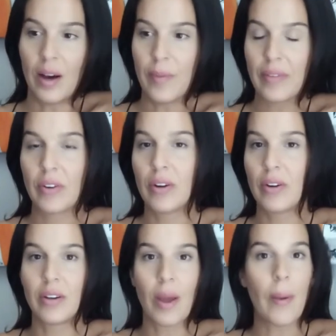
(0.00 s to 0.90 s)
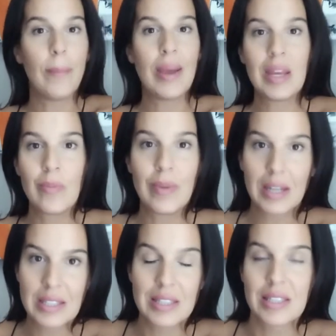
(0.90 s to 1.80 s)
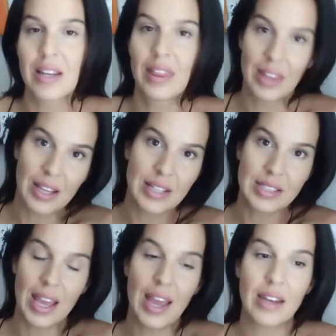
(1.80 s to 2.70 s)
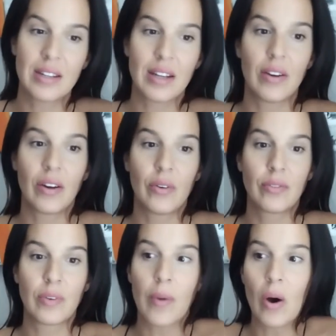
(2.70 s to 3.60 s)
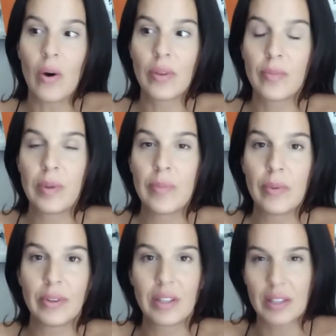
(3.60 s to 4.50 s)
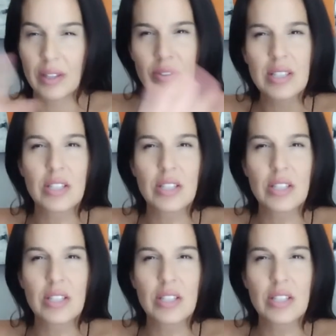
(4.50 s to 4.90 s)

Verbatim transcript: Um, I've heard many mixed things, and from all the people.